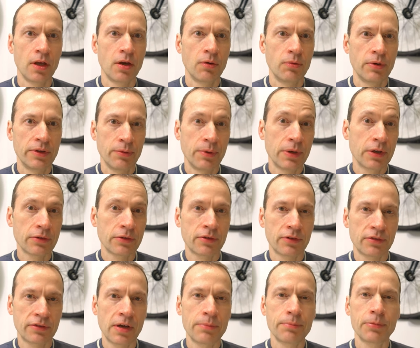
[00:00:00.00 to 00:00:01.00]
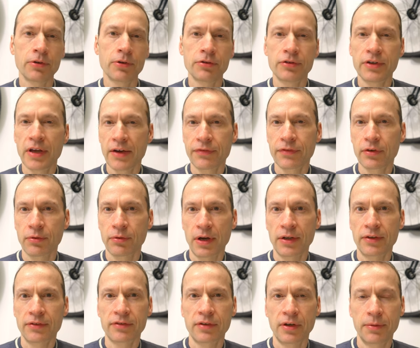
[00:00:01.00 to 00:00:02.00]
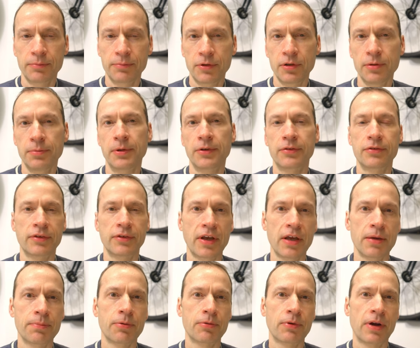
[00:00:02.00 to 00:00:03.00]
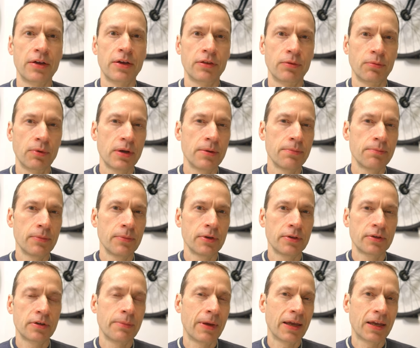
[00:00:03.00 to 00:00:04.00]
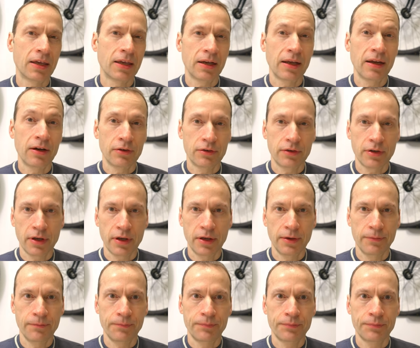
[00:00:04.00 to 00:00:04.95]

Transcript: When the wheel is assembled, you have to run some tubeless tape around the rim to make it airtight.